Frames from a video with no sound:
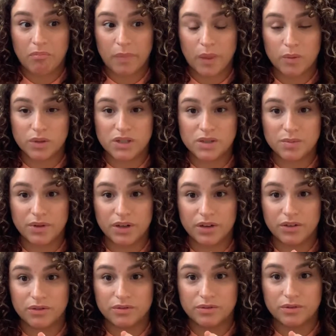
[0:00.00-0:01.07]
which is pretty
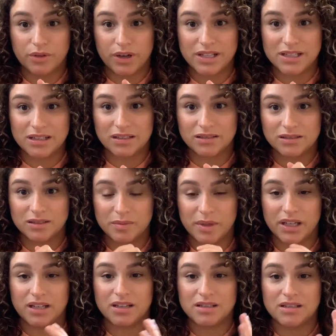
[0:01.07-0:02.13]
crazy to me
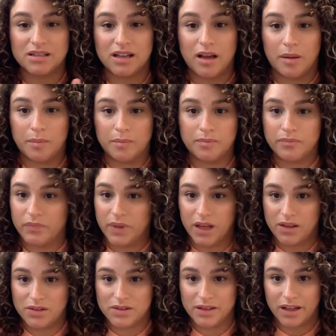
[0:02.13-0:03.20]
because I'm
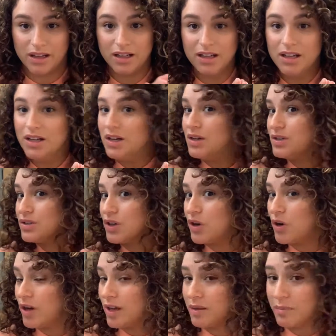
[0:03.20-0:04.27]
not used to that.
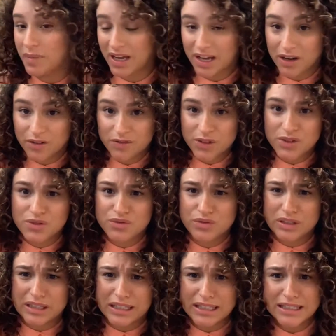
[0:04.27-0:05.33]
So, and my hair feels
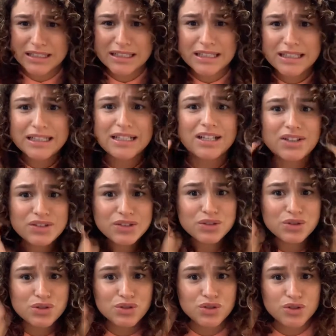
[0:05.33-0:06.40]
really clean. It
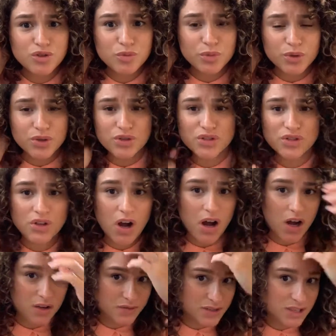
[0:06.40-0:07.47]
feels super
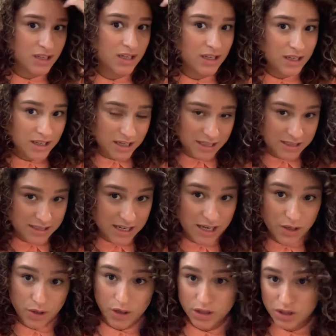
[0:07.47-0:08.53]
soft. It's not
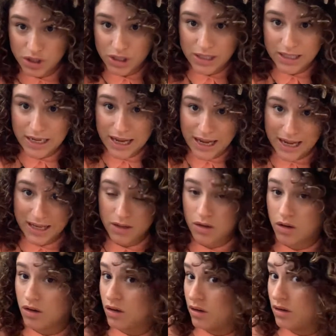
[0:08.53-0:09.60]
crunchy at
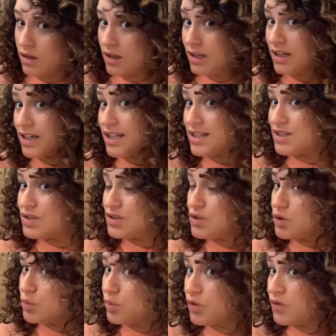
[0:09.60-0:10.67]
all. It's
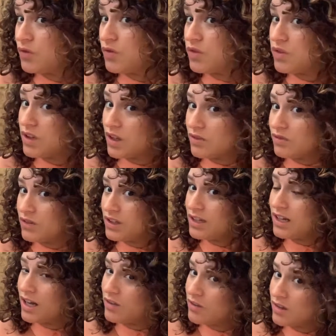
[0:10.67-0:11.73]
super fluffy.
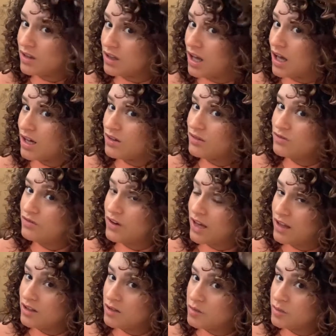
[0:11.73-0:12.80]
I have a lot of
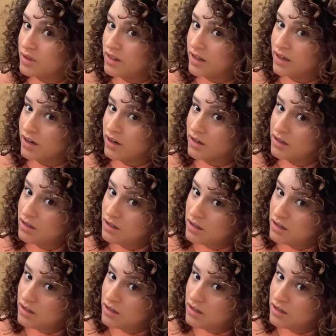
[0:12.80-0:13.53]
volume in there,